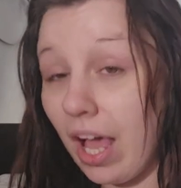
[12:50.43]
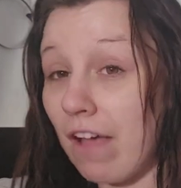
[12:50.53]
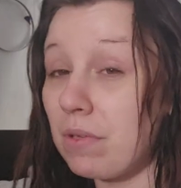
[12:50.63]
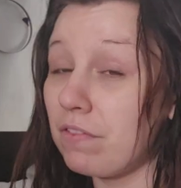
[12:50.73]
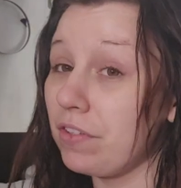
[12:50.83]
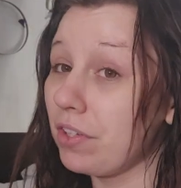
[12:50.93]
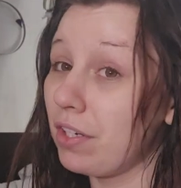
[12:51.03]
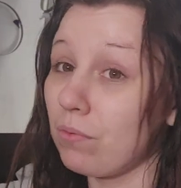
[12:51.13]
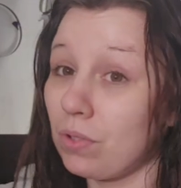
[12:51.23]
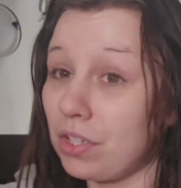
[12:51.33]
I've been feeling
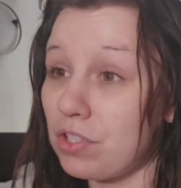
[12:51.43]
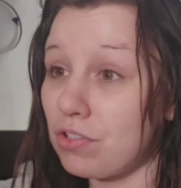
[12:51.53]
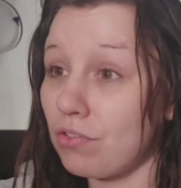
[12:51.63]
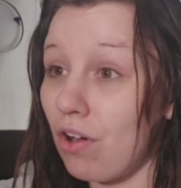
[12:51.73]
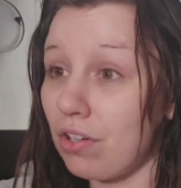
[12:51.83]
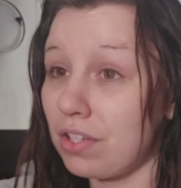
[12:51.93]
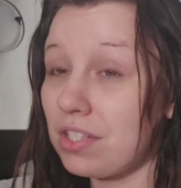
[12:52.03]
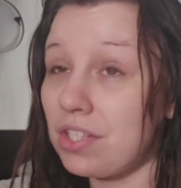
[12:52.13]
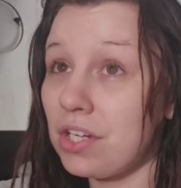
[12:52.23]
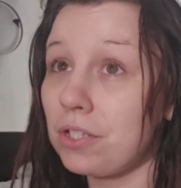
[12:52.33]
it really strong
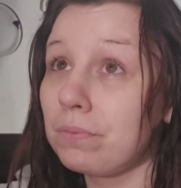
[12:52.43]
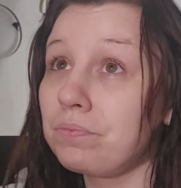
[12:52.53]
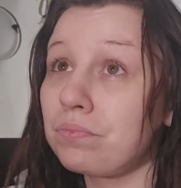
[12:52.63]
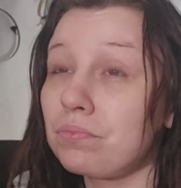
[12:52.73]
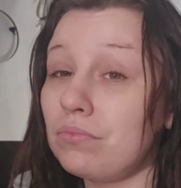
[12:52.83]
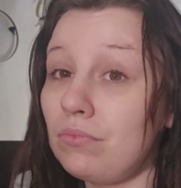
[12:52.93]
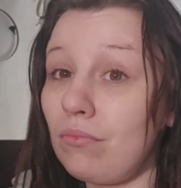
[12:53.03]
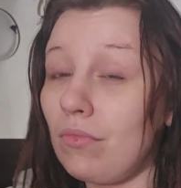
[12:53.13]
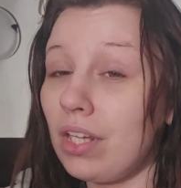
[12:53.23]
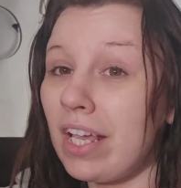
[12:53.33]
this year.
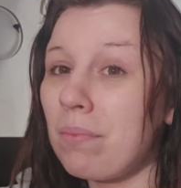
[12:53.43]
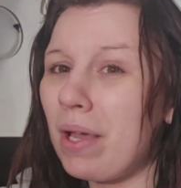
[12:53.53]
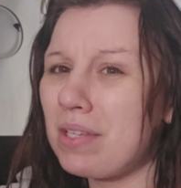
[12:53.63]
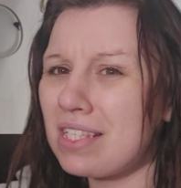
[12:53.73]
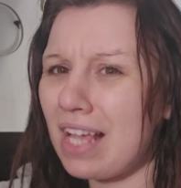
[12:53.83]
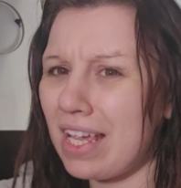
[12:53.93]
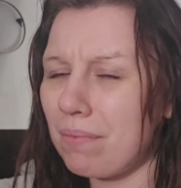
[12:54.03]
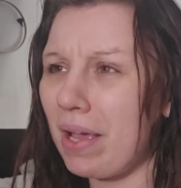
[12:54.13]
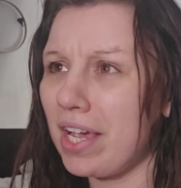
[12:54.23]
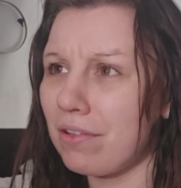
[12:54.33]
Like, my
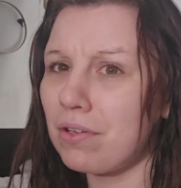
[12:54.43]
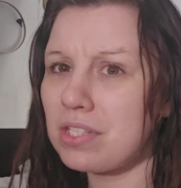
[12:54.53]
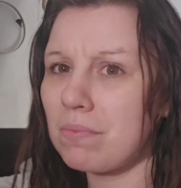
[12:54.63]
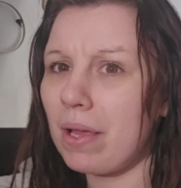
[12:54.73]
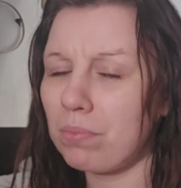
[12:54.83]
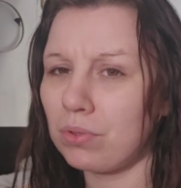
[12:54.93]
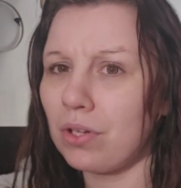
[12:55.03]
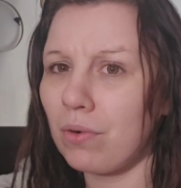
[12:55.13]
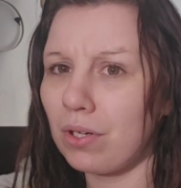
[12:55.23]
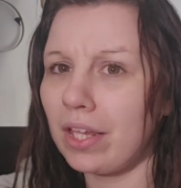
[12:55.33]
eros and my
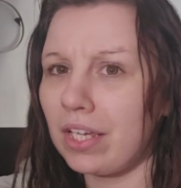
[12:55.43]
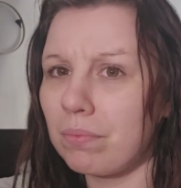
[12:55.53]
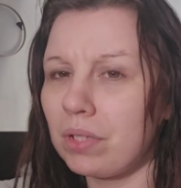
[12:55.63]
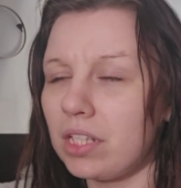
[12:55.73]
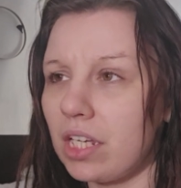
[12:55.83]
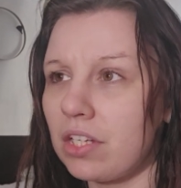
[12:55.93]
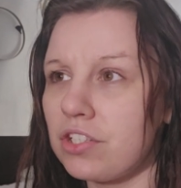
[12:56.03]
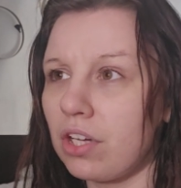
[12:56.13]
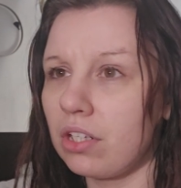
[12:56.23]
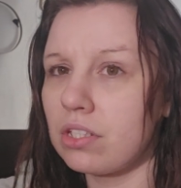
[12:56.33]
Pluto are like completely
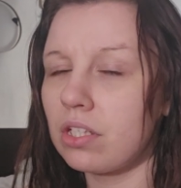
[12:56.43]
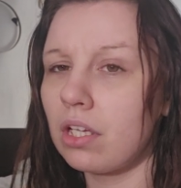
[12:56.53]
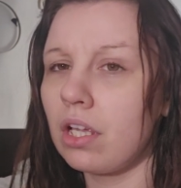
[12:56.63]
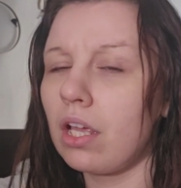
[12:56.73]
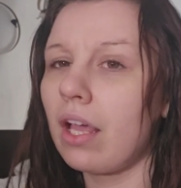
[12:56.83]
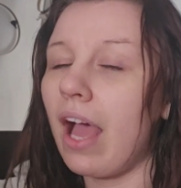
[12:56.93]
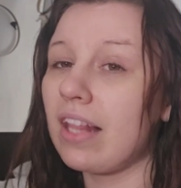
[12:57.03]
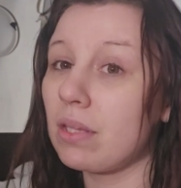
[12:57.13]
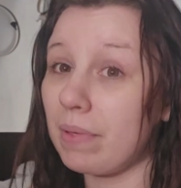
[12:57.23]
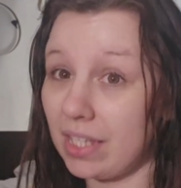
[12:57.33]
conjunct
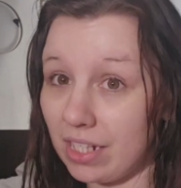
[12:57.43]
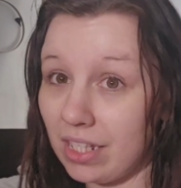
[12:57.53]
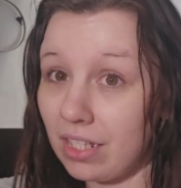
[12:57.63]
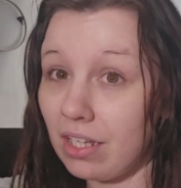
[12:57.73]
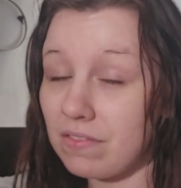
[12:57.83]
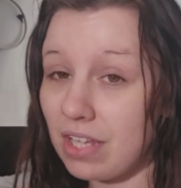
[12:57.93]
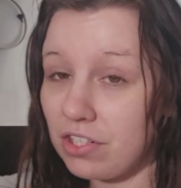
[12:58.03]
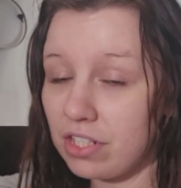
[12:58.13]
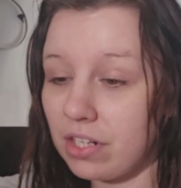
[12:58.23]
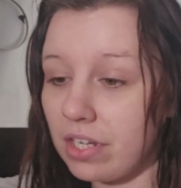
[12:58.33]
at the beginning of
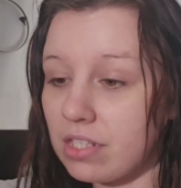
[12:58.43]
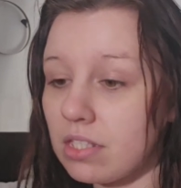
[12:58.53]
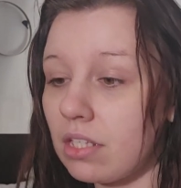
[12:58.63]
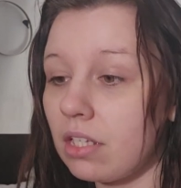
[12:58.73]
Sagittarius.